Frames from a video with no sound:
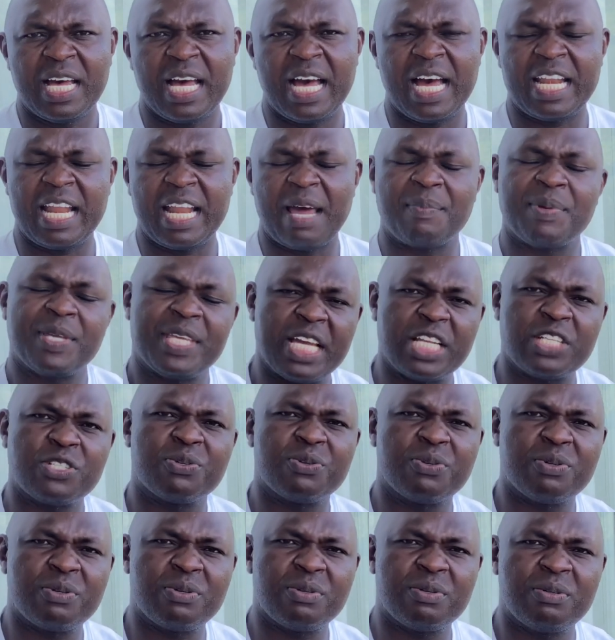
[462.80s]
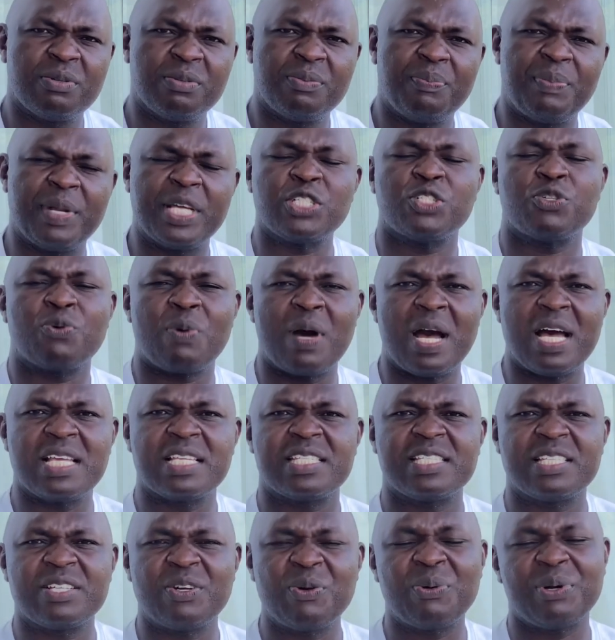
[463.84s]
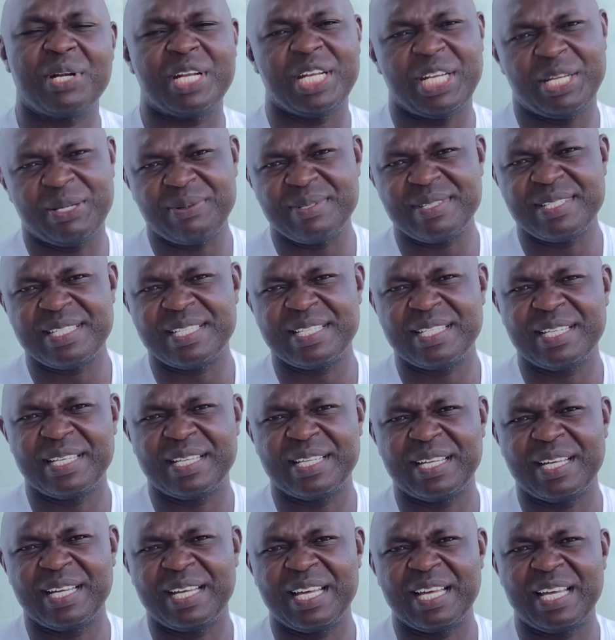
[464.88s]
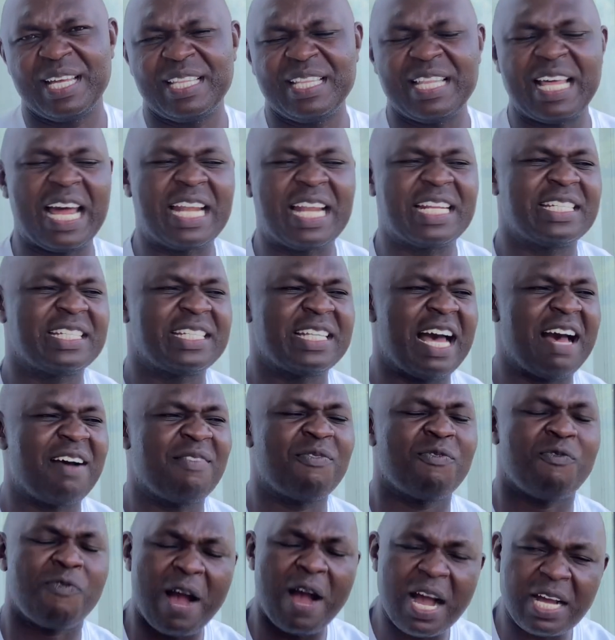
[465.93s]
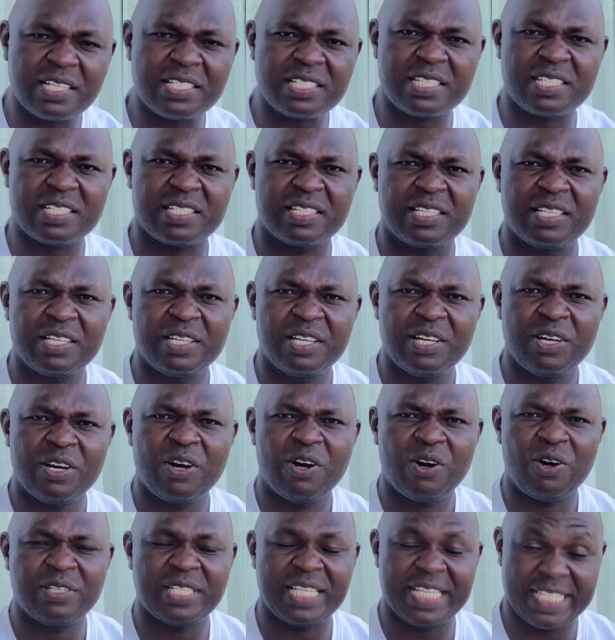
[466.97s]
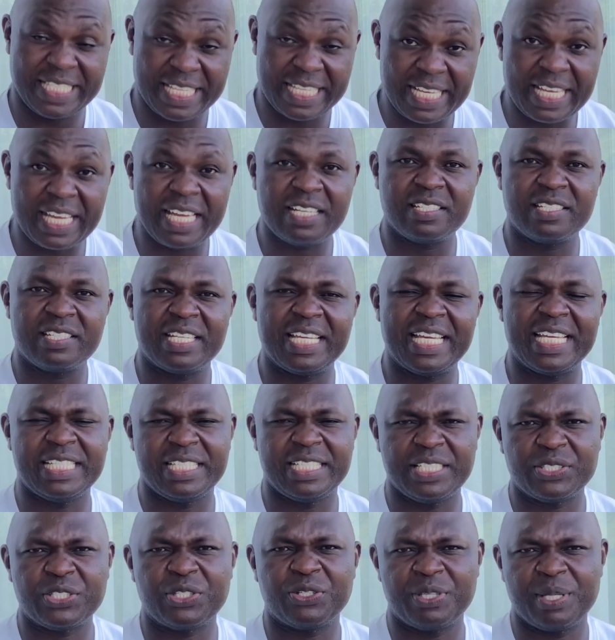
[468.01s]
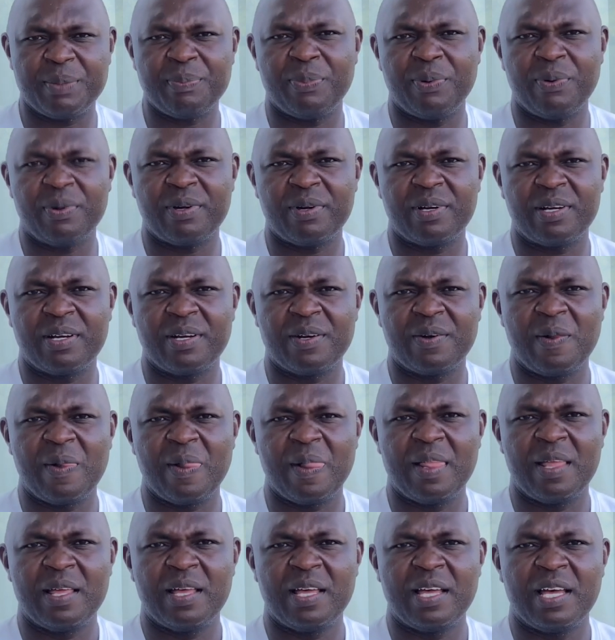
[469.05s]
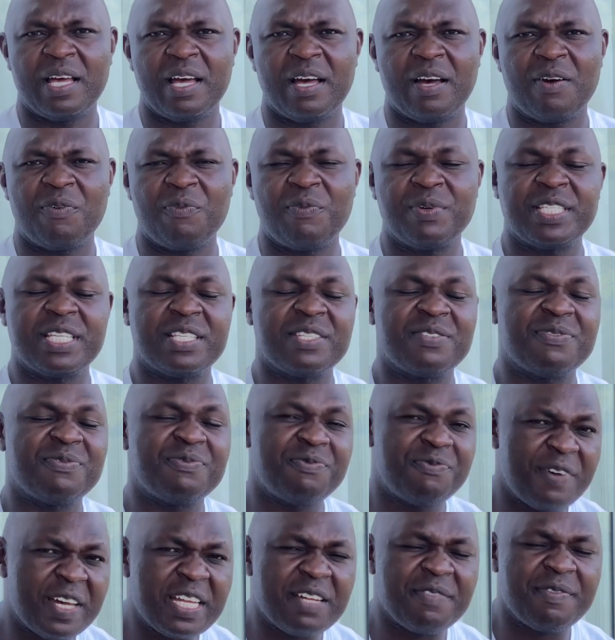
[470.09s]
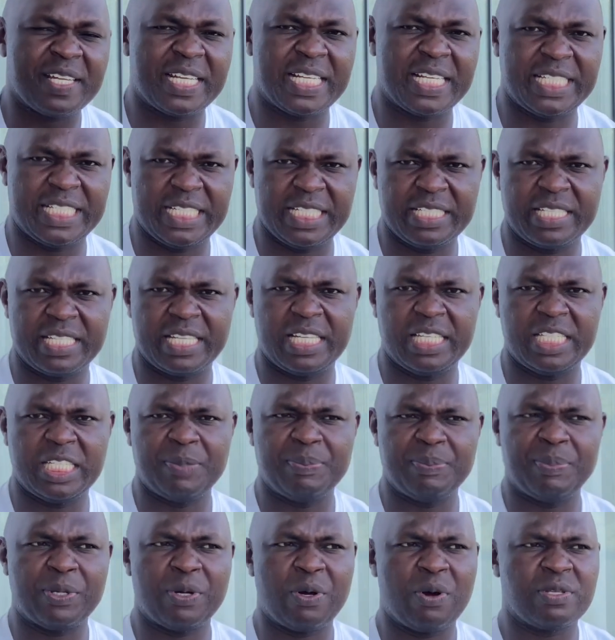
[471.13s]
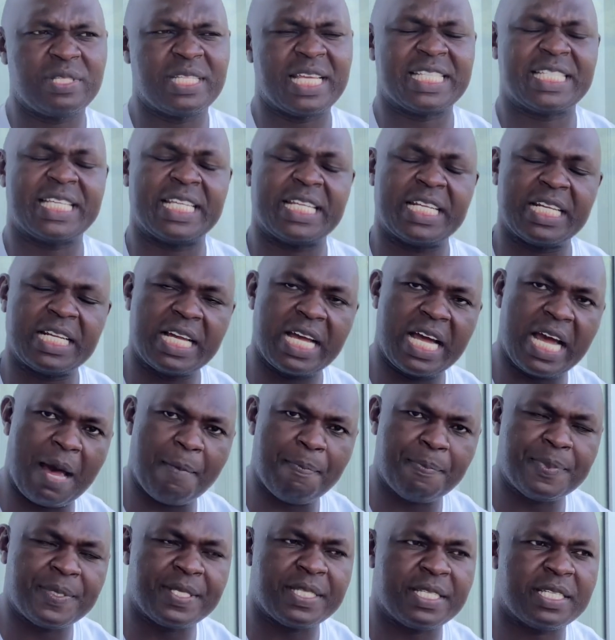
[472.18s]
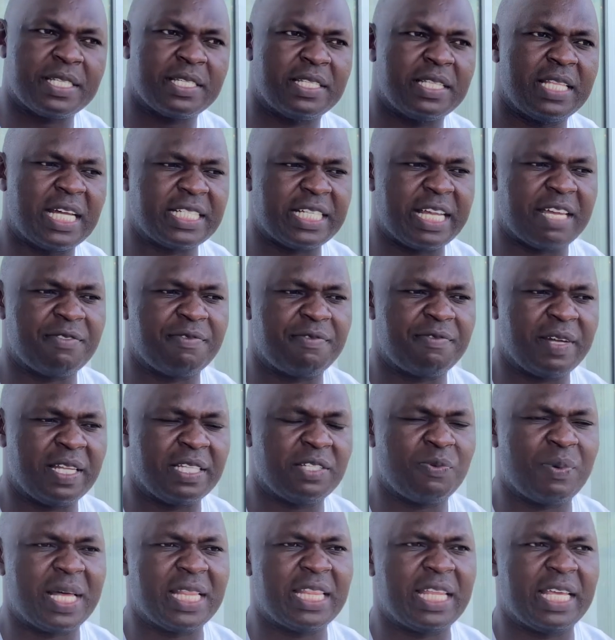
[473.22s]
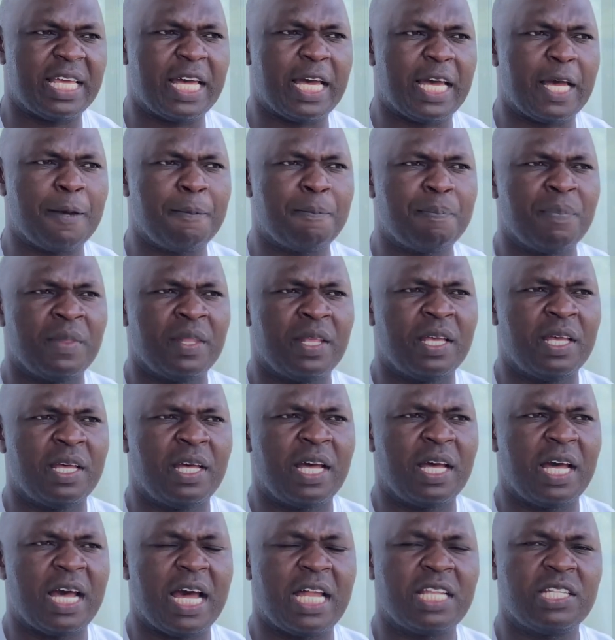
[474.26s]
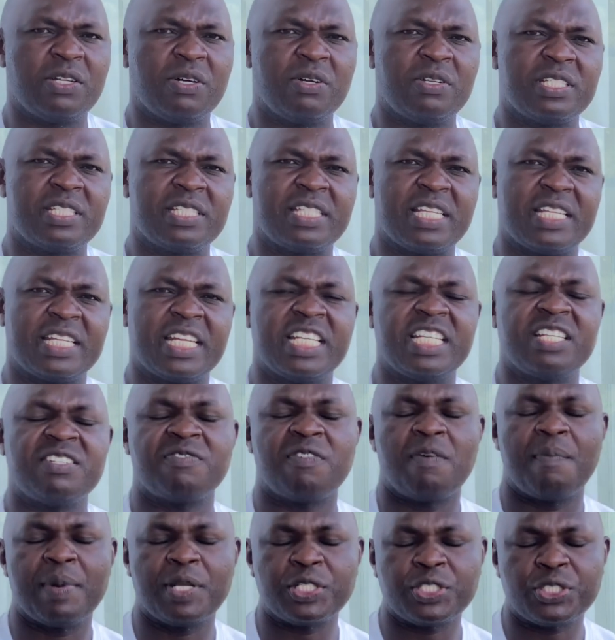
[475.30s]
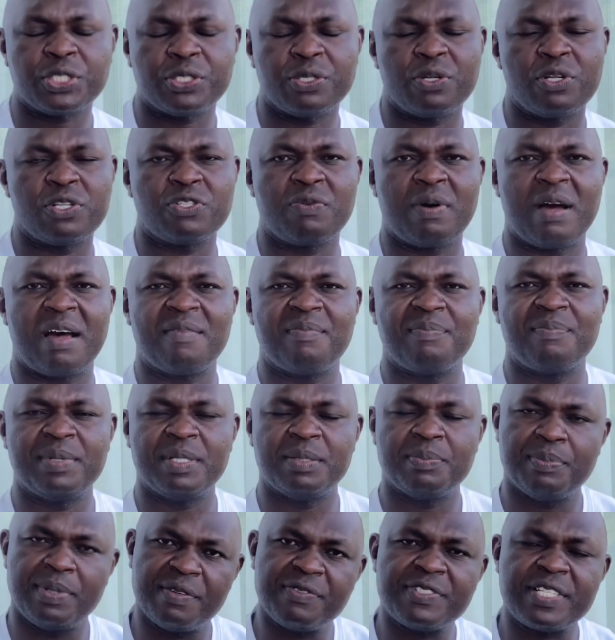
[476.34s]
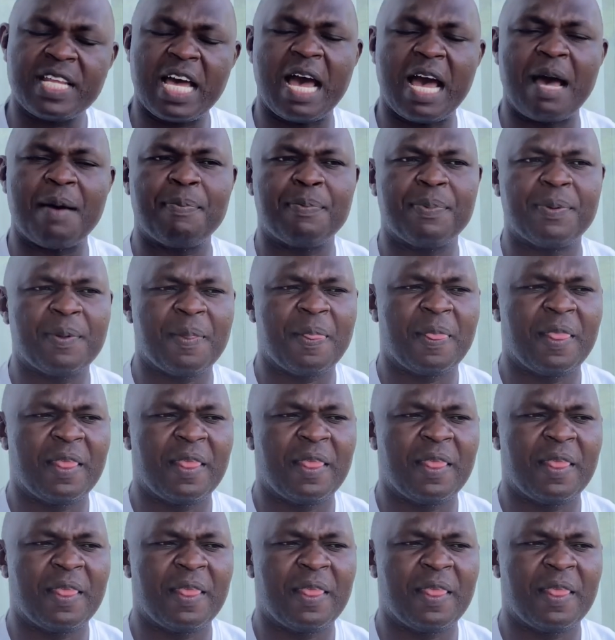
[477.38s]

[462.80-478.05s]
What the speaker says: And I'm here to bring to us good news that I've worked on the second edition of the book, which is very, very detailed because there are certain gaps that I felt were there, and then certain information also have been beefed up.